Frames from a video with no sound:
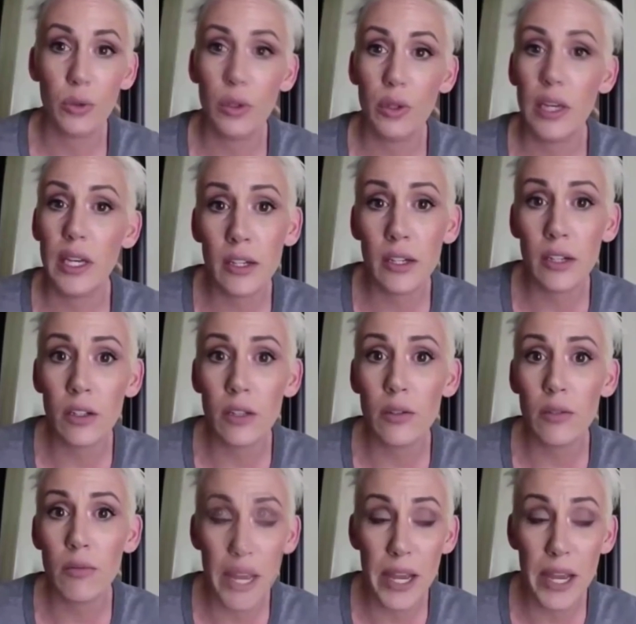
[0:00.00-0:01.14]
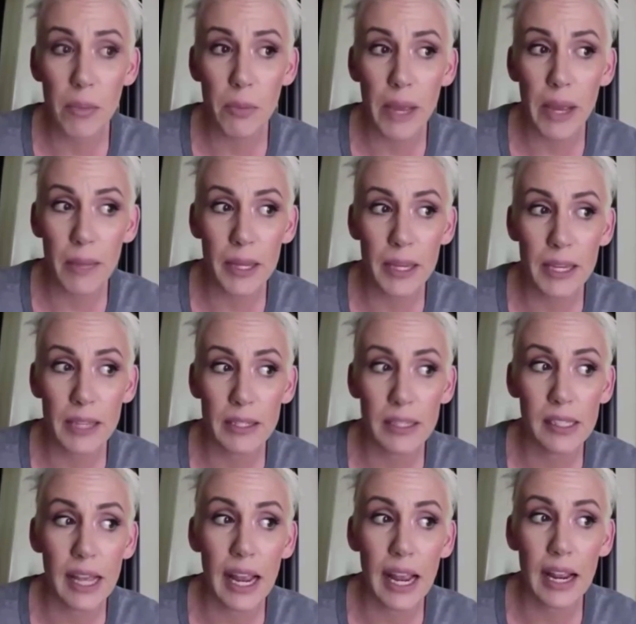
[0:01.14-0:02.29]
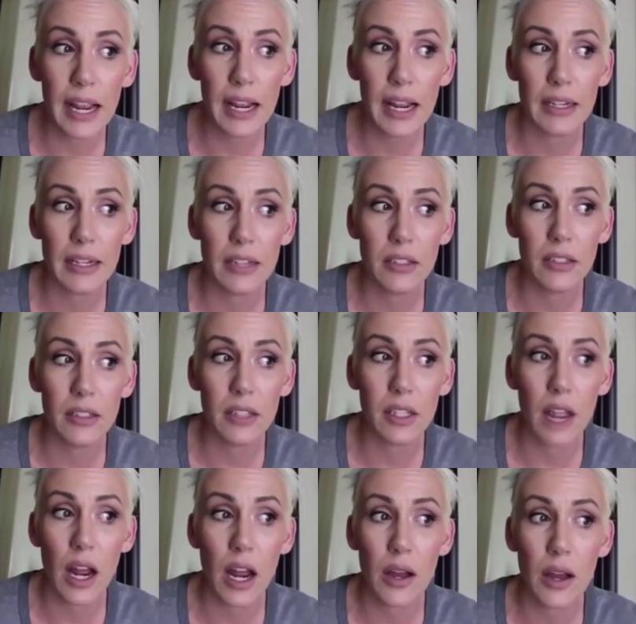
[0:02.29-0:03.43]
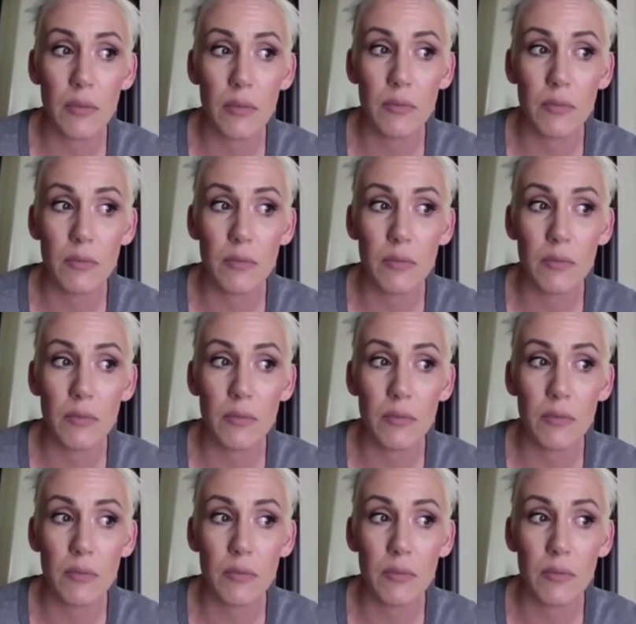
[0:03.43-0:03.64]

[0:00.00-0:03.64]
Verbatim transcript: kill male babies and um,